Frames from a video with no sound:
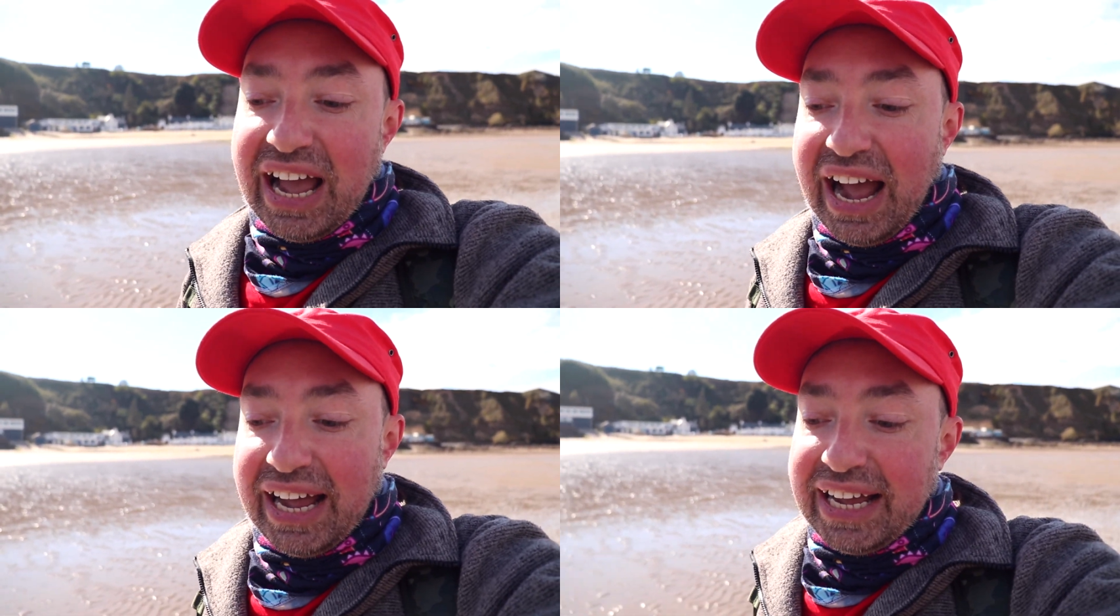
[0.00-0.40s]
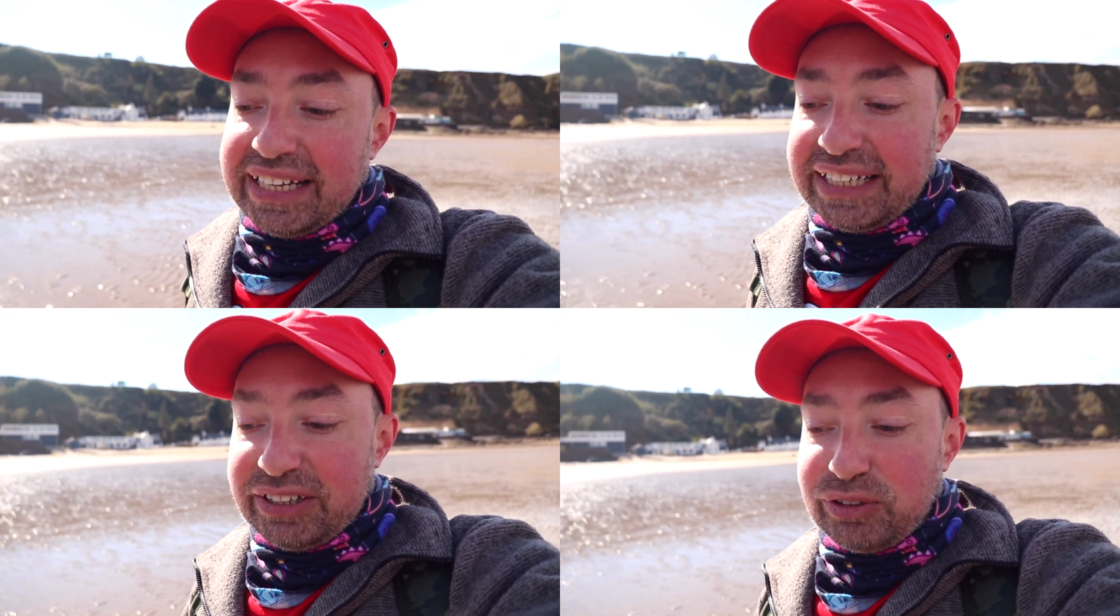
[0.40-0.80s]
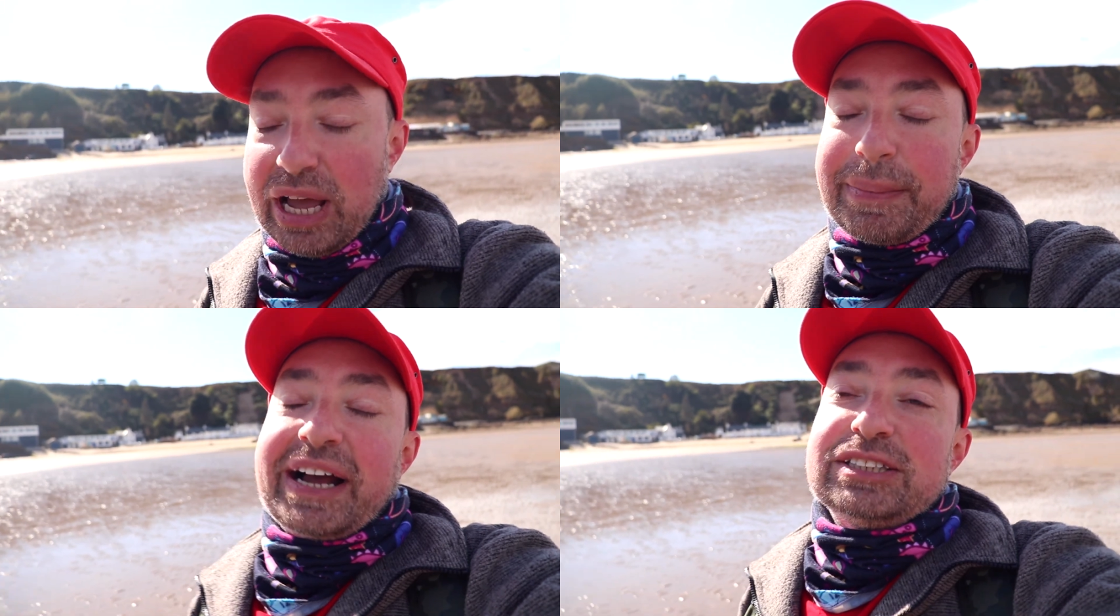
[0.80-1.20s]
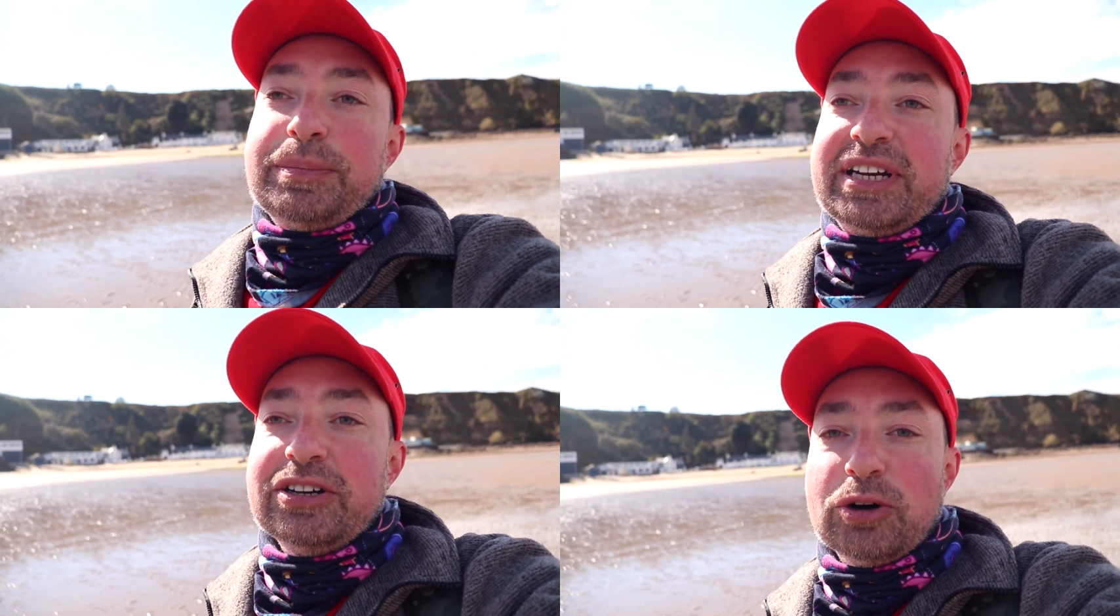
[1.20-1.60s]
and if we get back to a
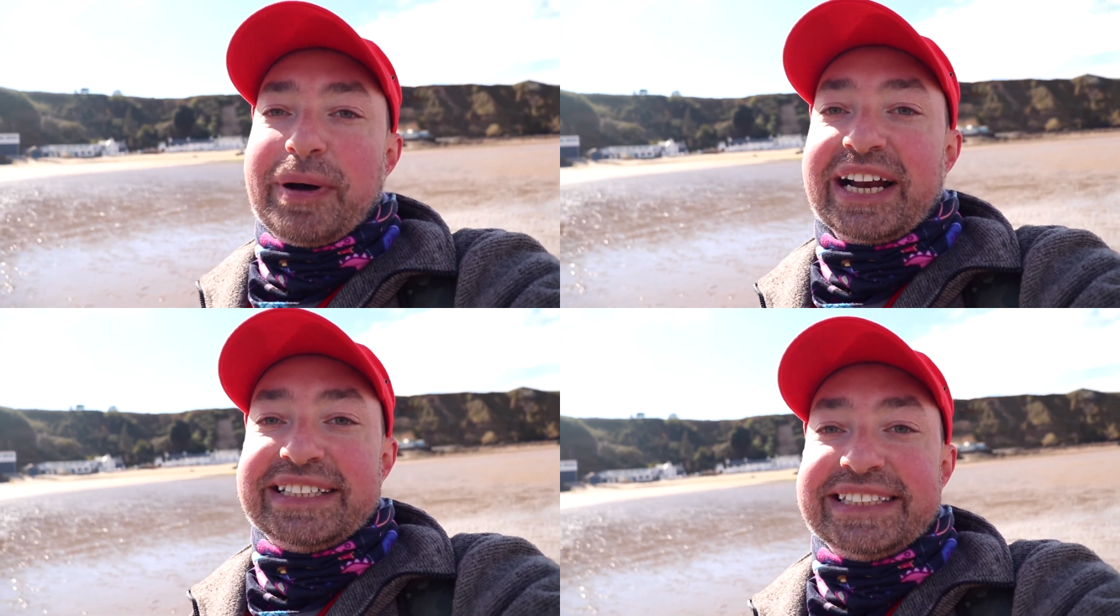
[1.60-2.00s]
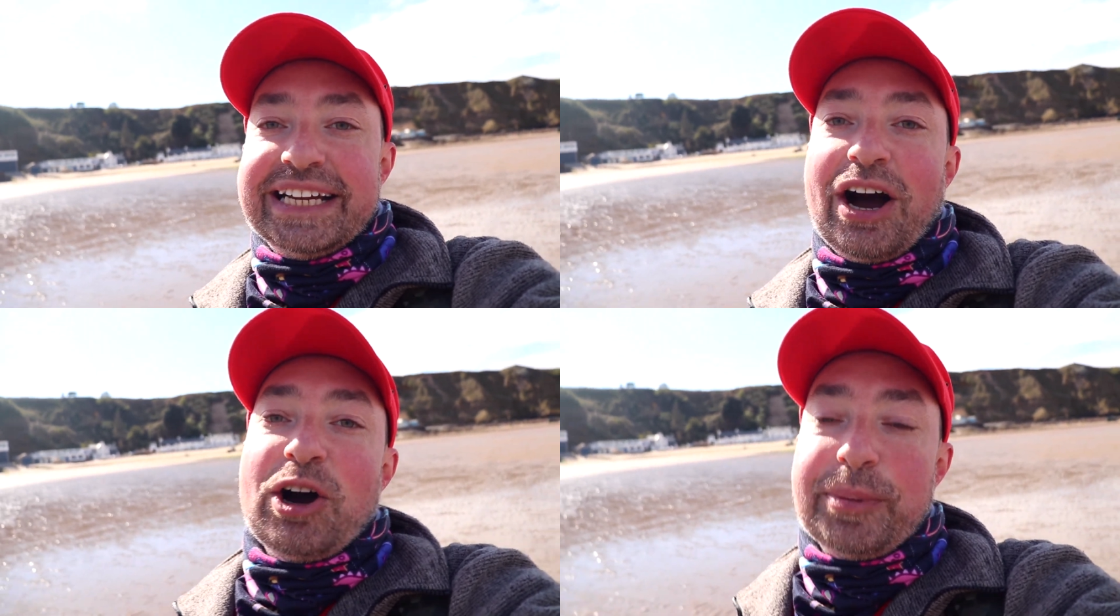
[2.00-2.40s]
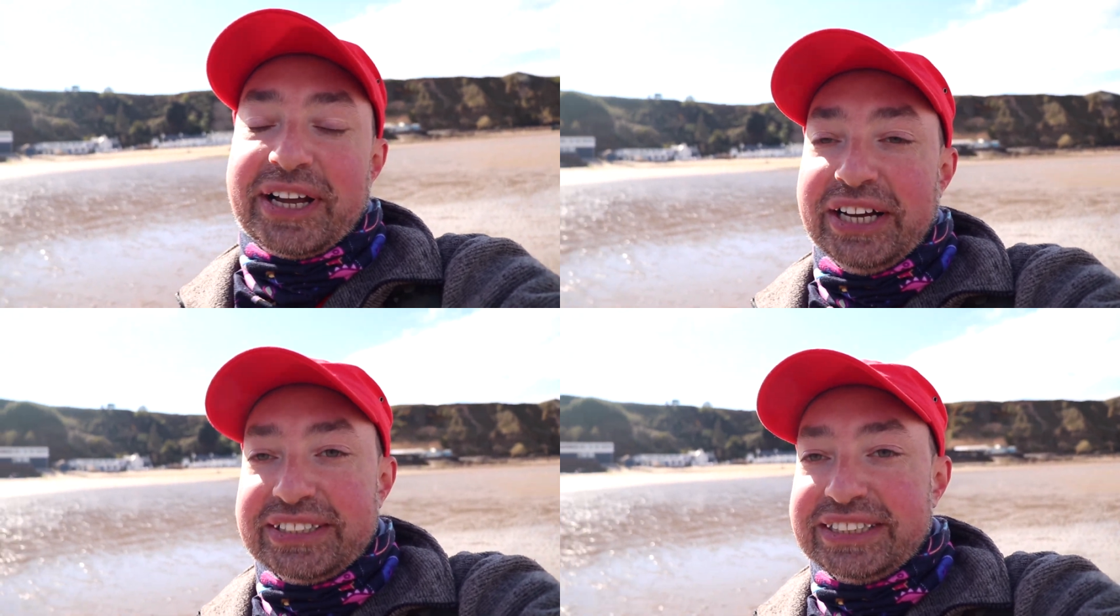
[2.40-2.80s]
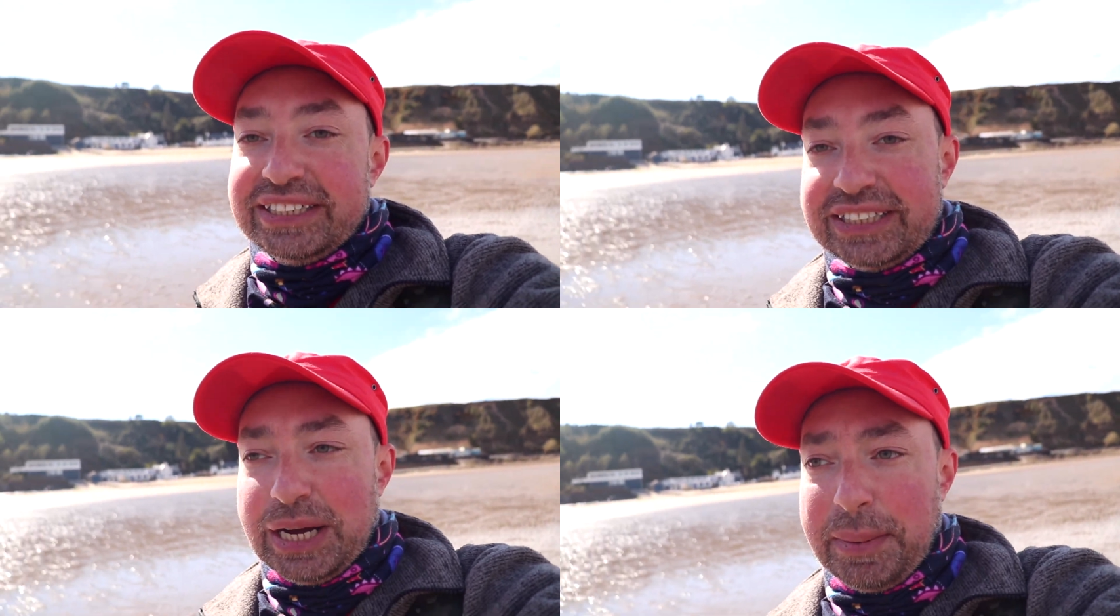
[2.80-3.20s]
bit of normality, I'll be going
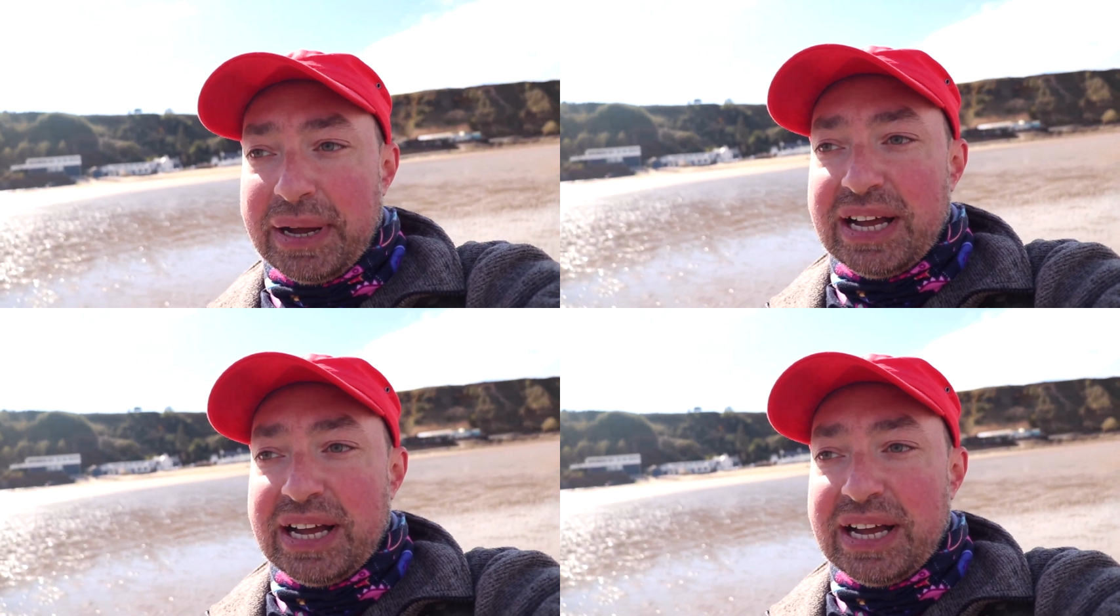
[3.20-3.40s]
to them.